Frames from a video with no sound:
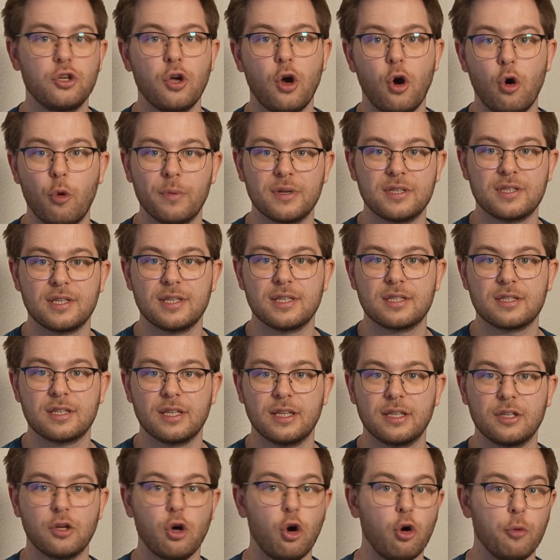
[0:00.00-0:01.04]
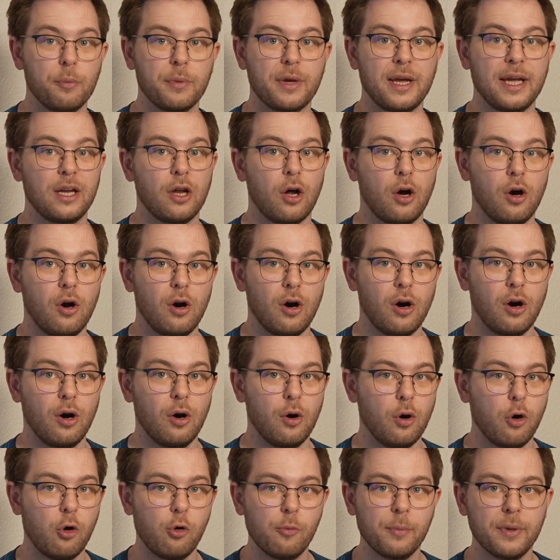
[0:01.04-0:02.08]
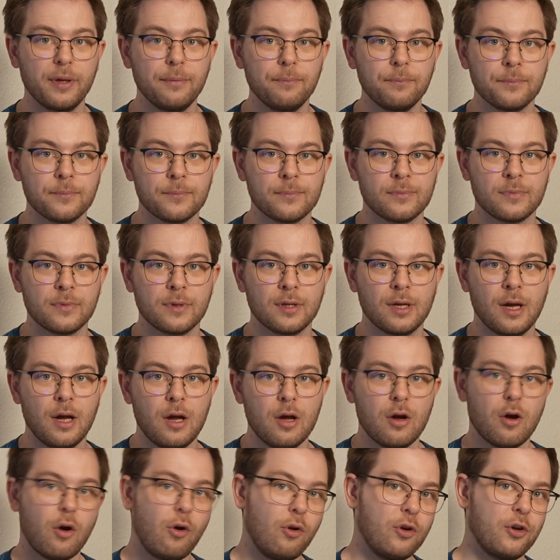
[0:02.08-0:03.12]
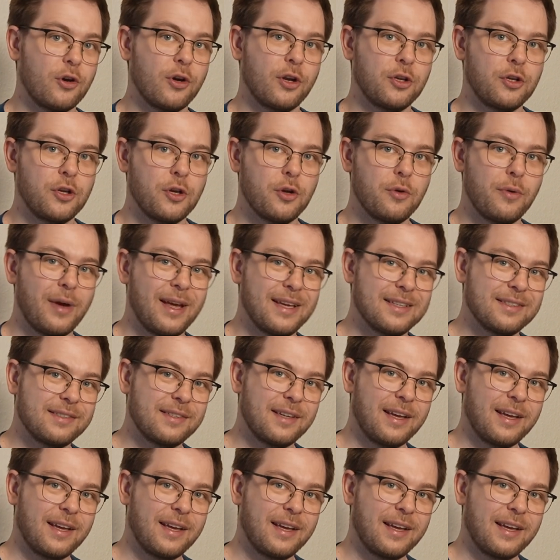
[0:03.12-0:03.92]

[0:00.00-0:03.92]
Home Assistant, HomeKit or Homey, all you gotta do is